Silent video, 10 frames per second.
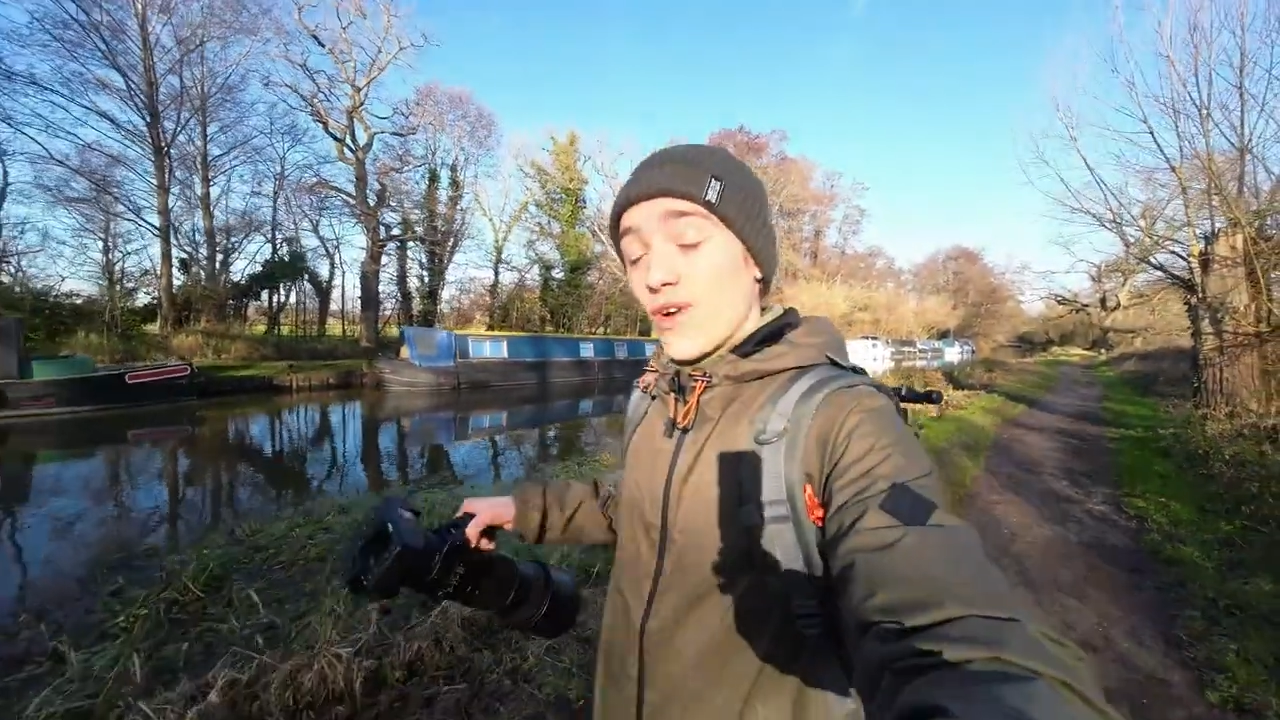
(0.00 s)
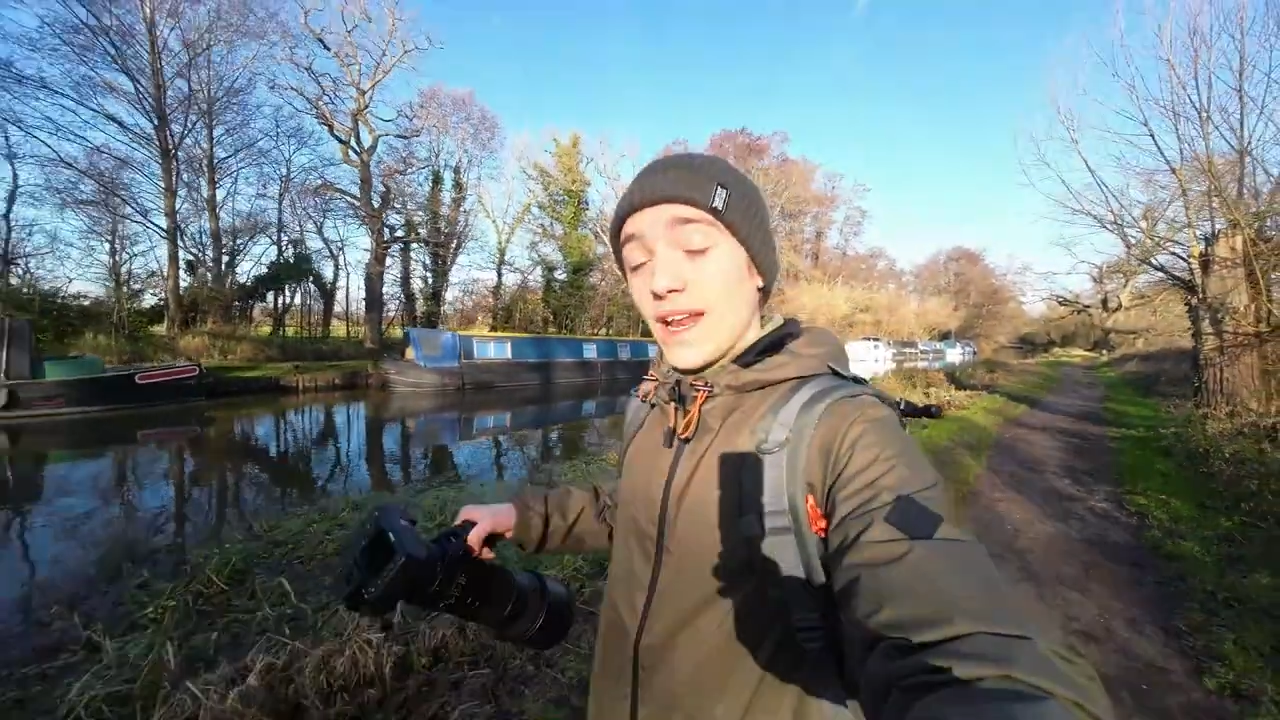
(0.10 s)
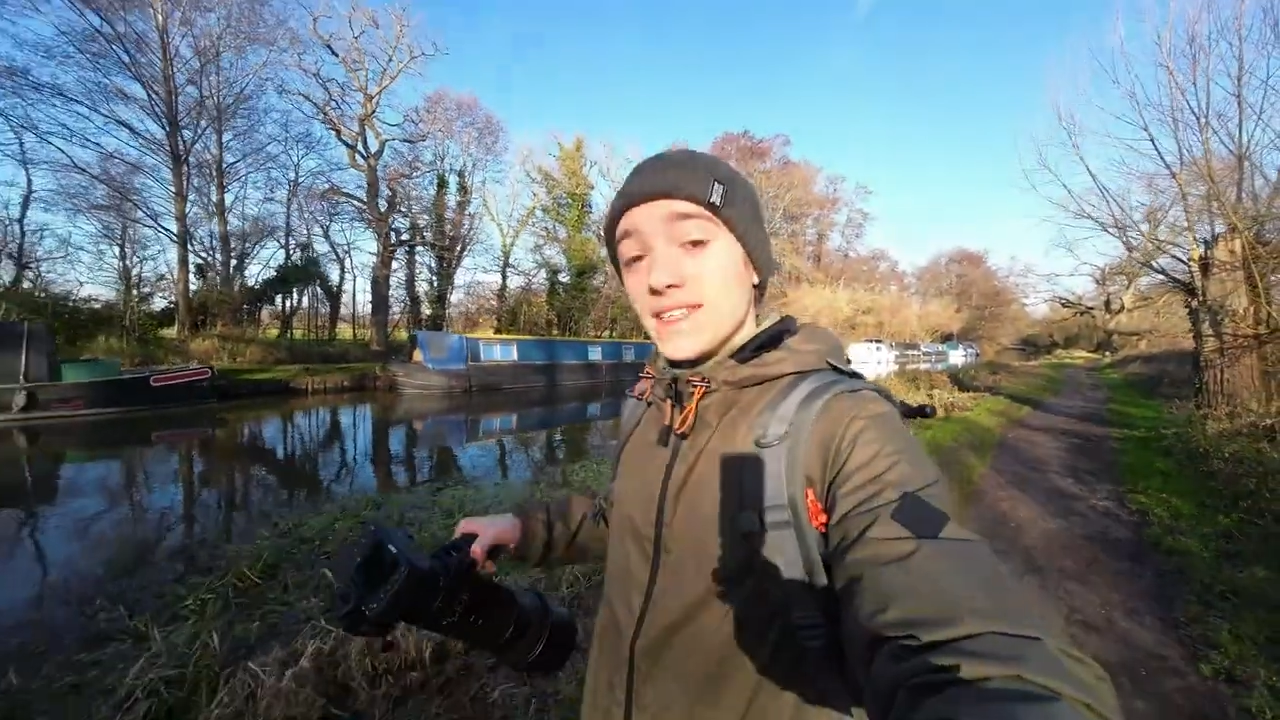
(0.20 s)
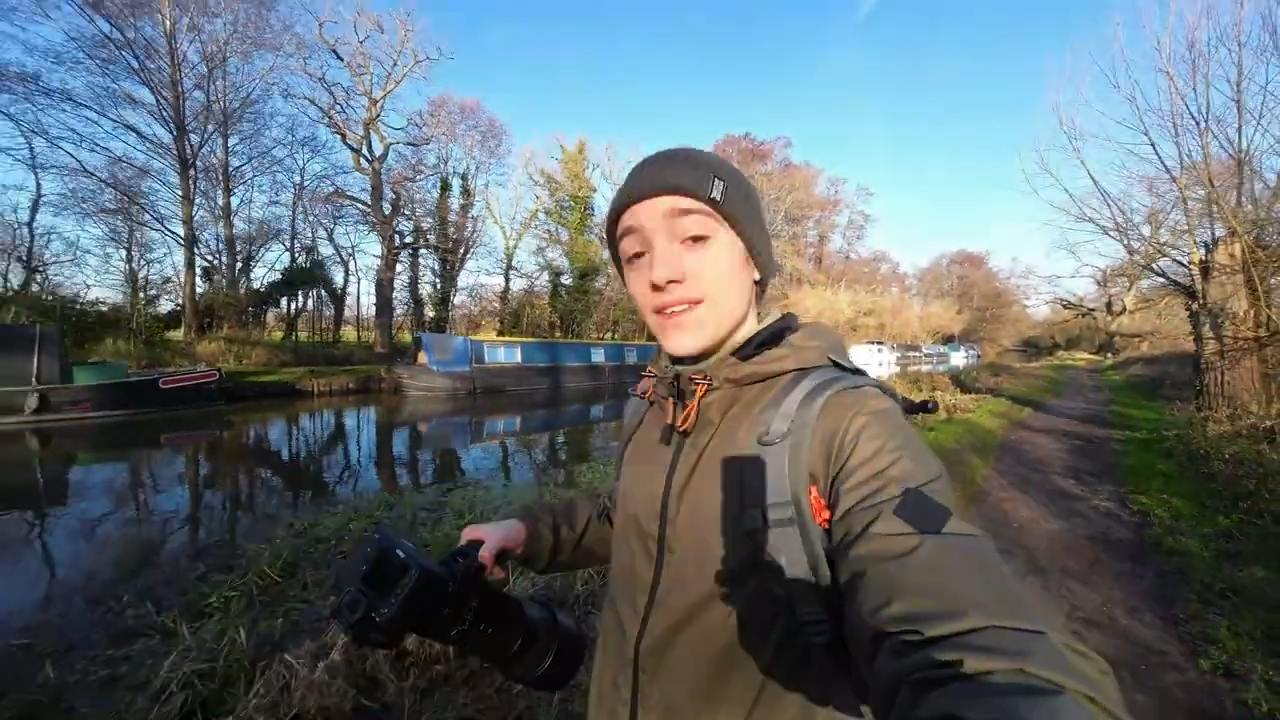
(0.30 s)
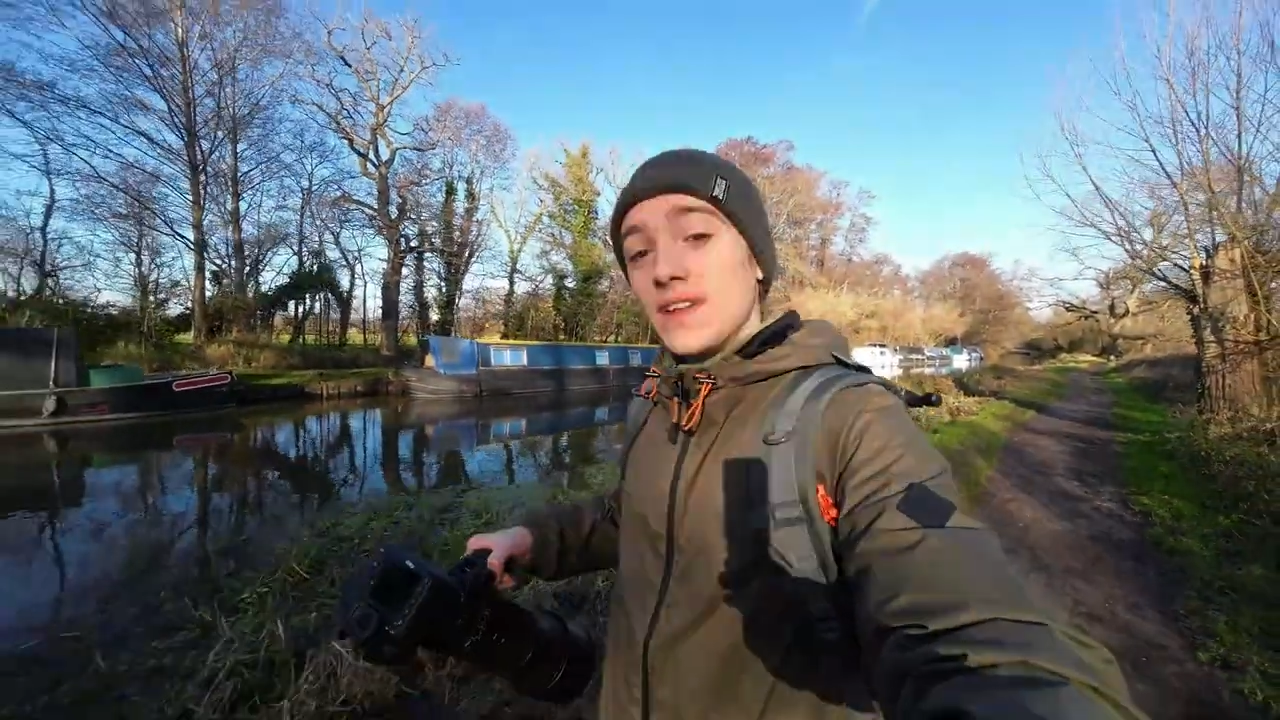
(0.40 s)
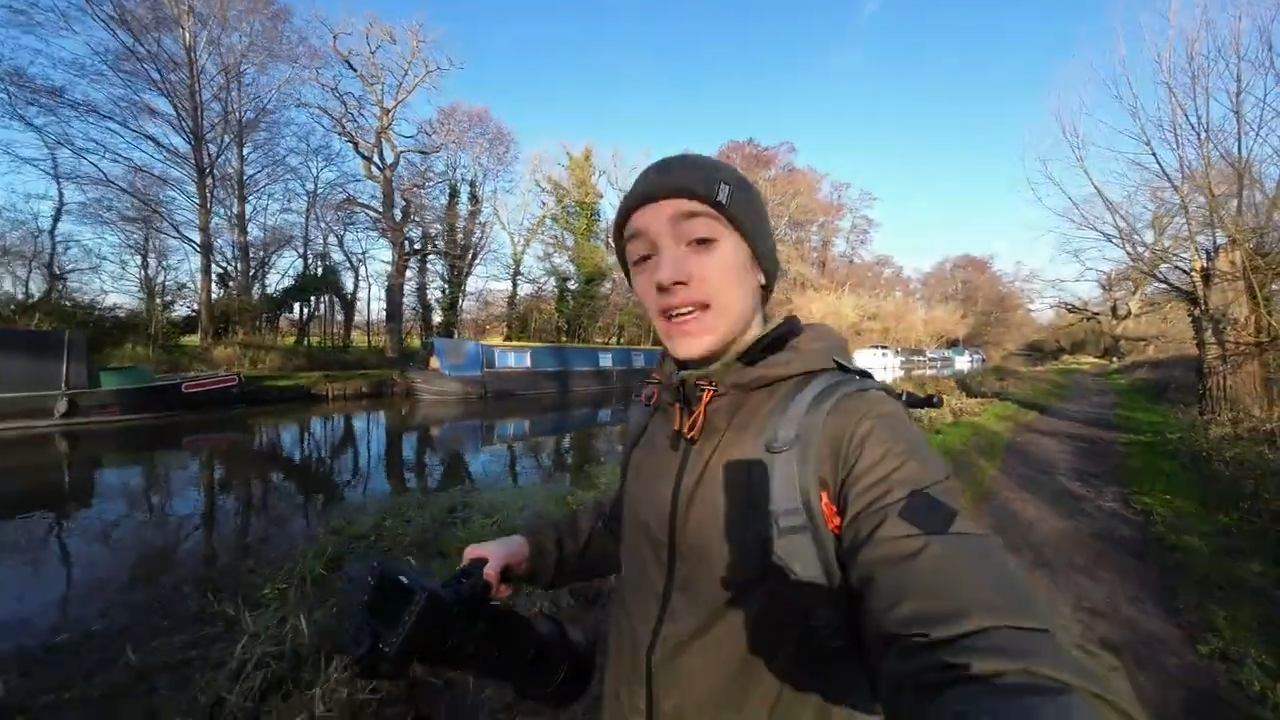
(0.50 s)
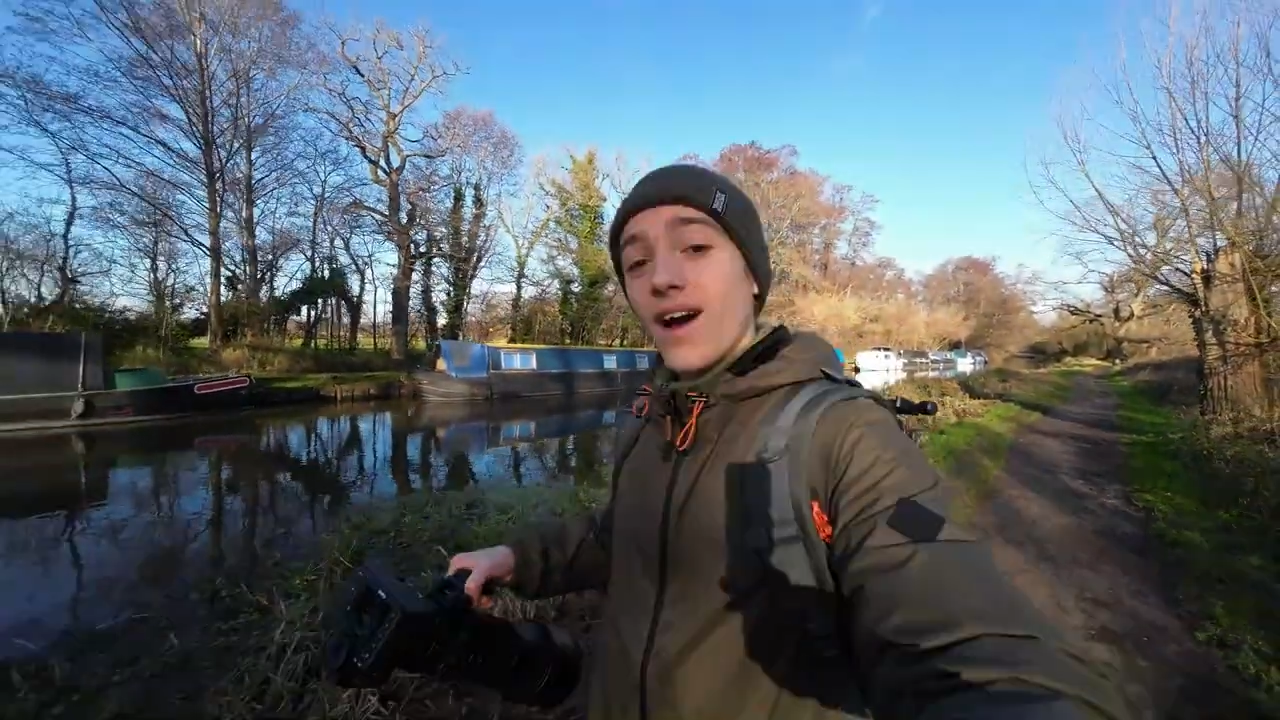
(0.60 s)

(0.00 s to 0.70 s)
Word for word: relatively